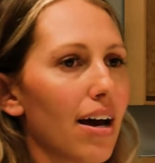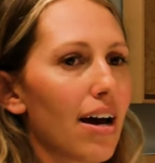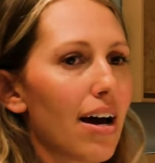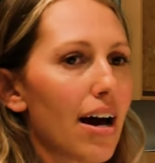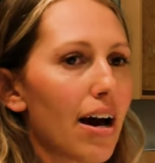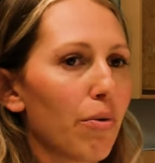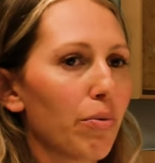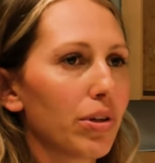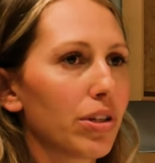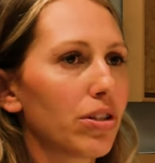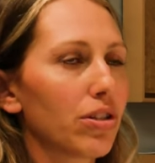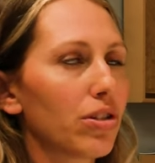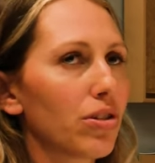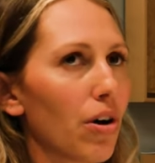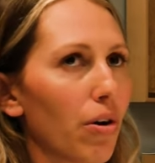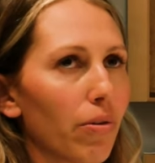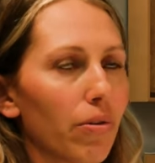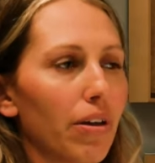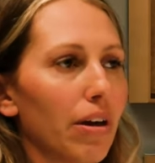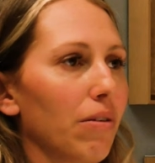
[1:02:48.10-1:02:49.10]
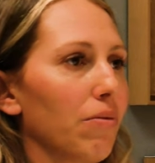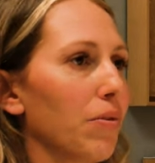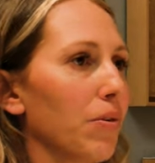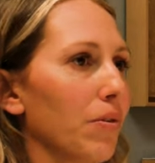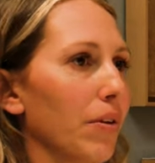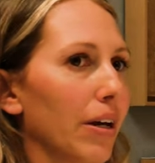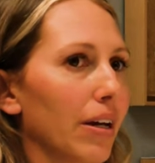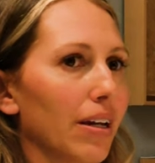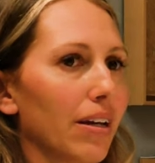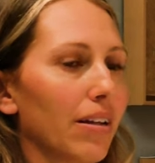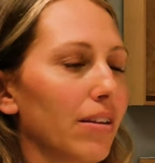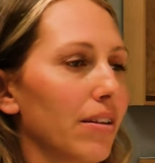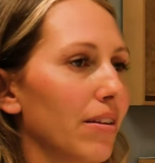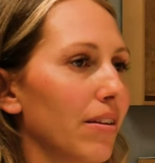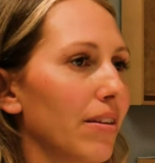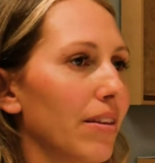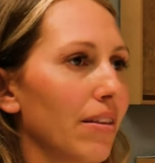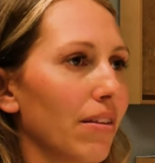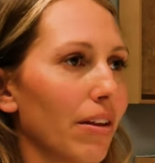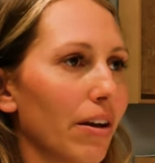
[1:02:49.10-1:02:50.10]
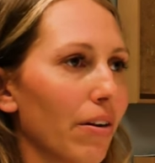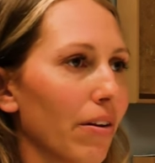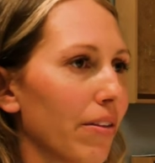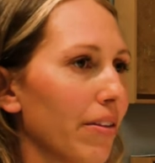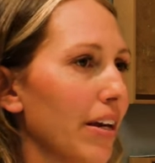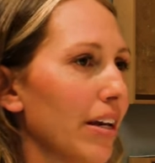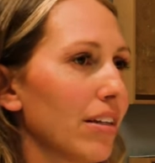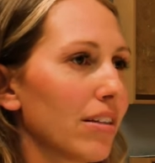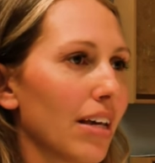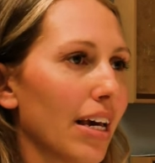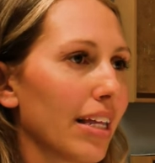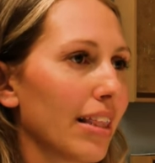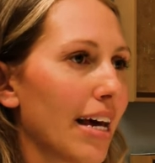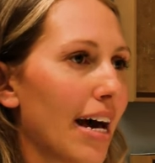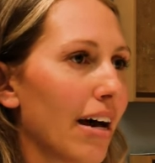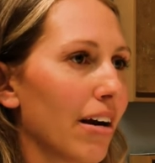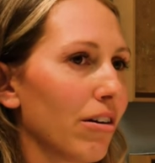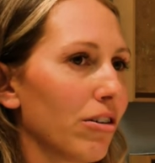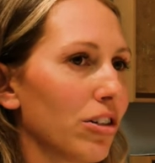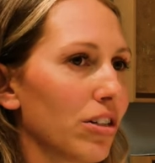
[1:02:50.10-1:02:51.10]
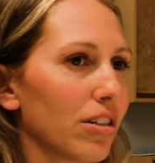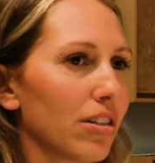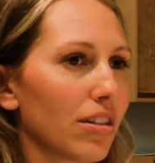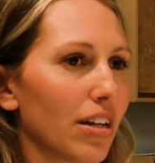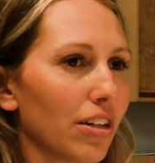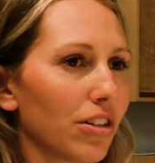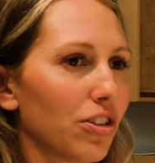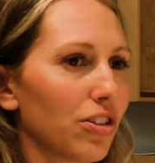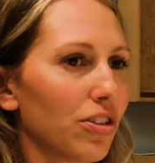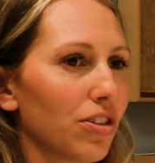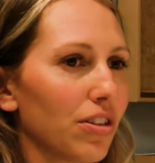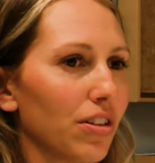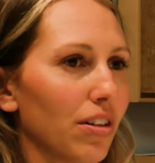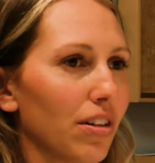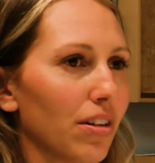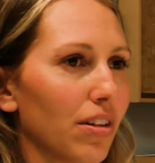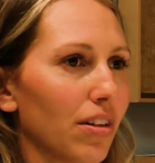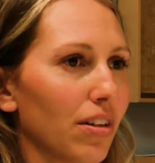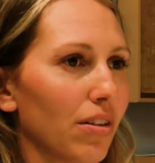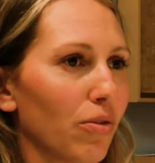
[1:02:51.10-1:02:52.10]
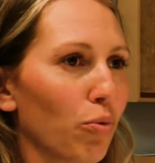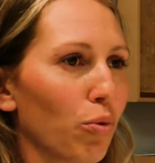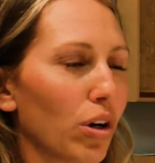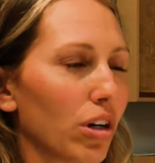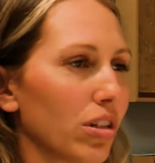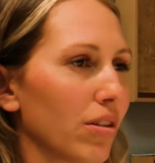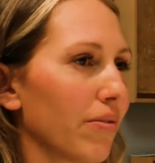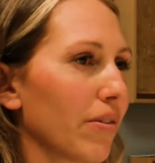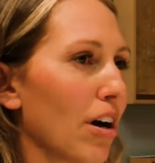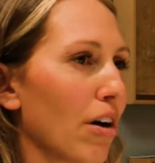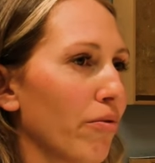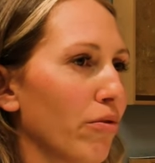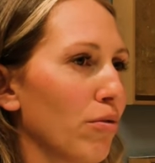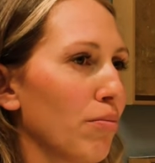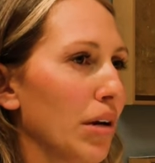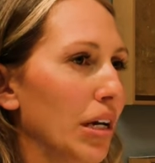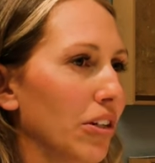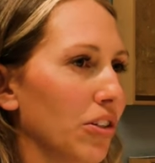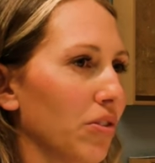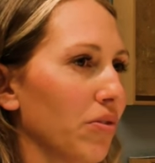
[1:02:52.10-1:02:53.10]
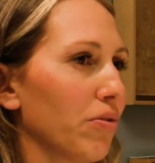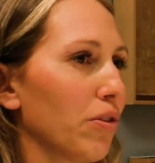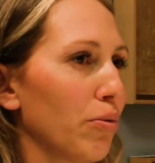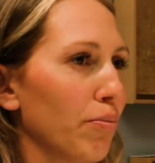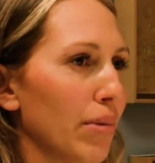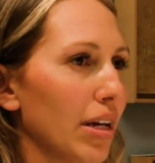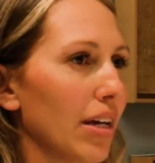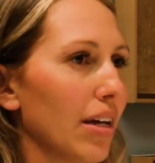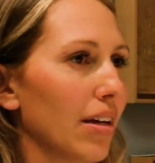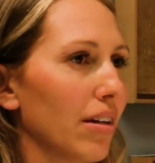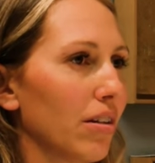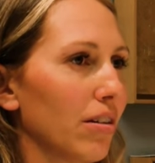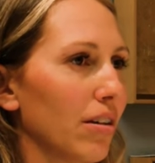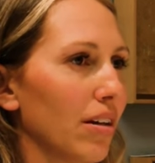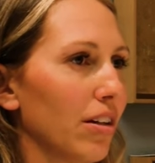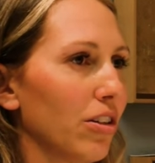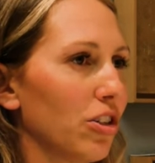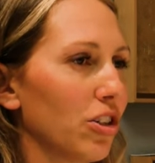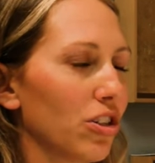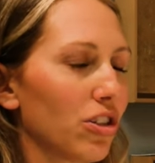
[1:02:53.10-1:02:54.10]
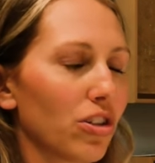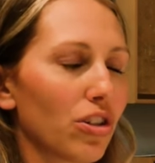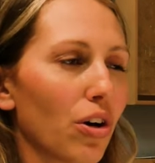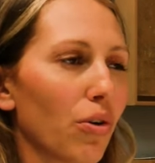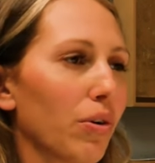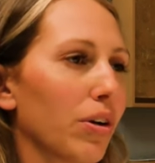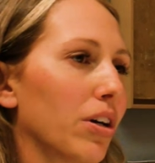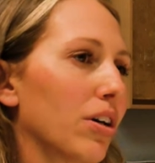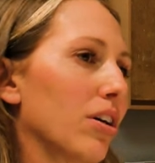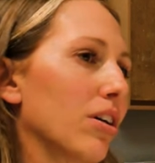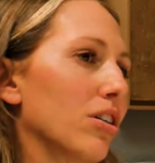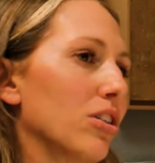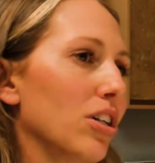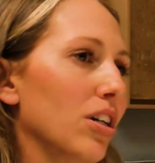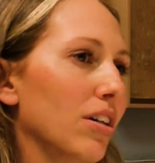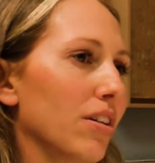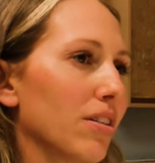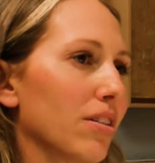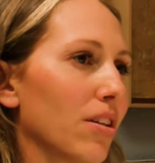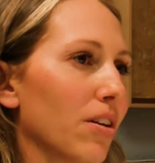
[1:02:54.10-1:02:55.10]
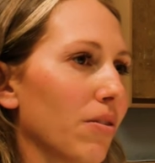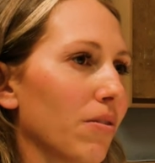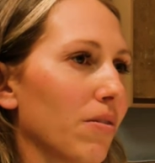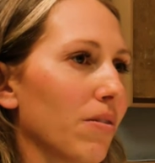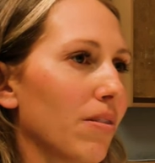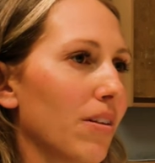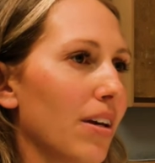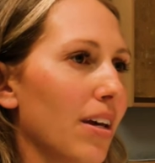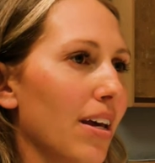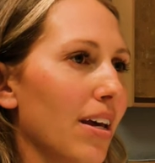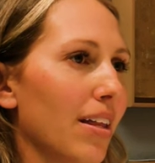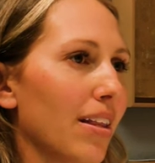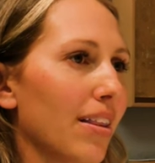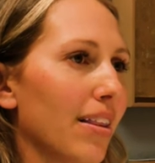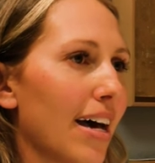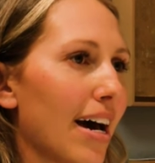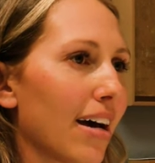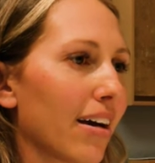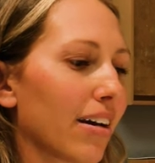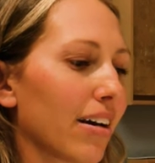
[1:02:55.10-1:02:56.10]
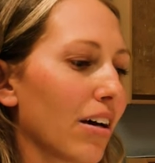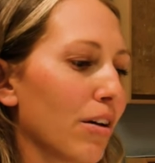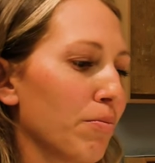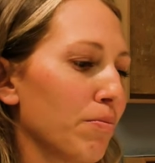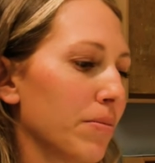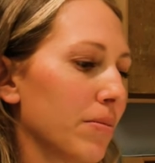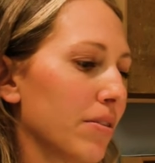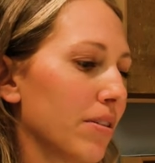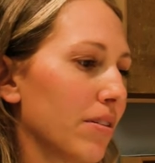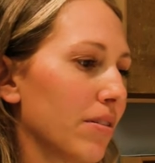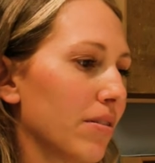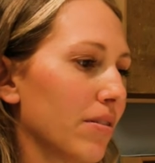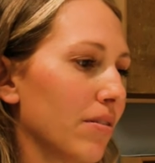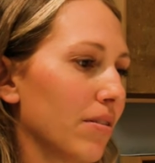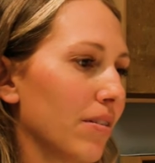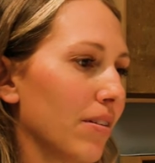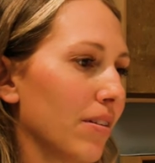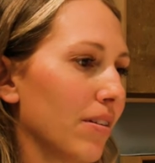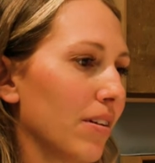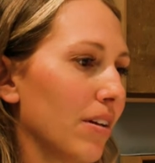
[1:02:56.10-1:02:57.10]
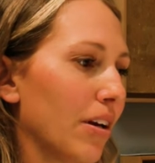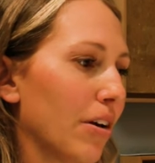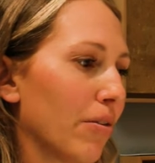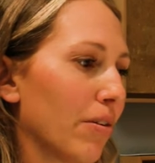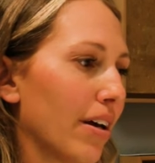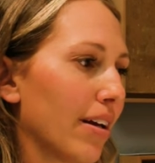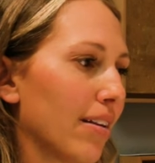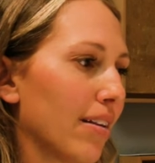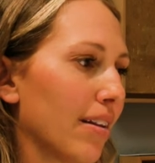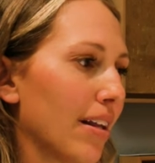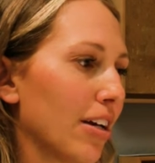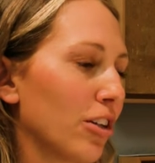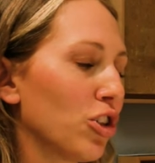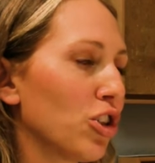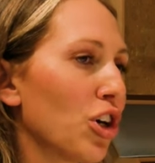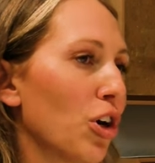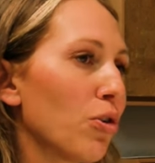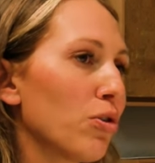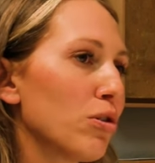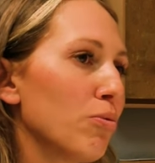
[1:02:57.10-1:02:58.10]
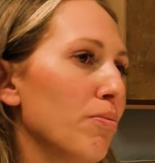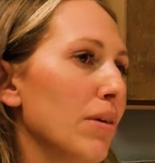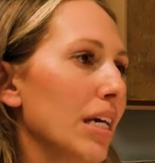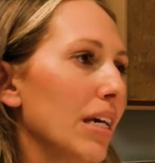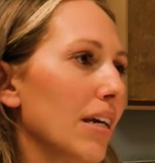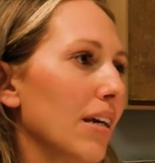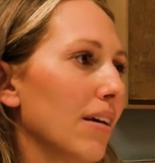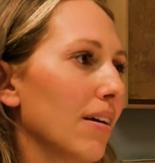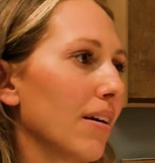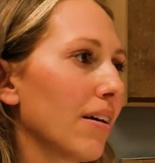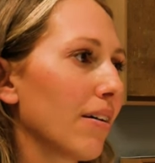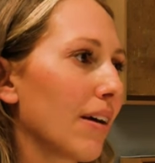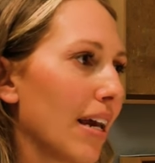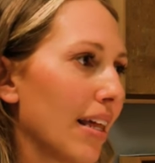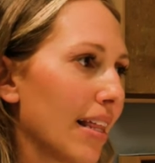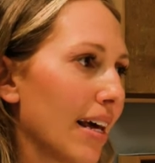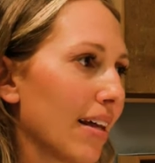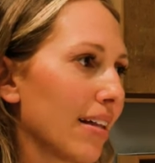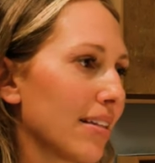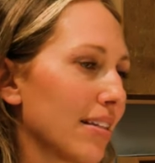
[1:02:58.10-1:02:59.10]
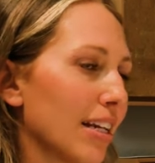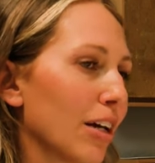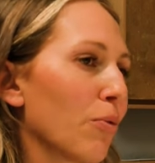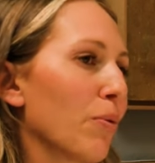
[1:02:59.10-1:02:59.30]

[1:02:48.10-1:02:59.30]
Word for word: I was so thankful. Like, little things like that are just such words of confirmation for me, and, yeah. and just so encouraging. So that comes, you know, that, that shows me, okay, that stick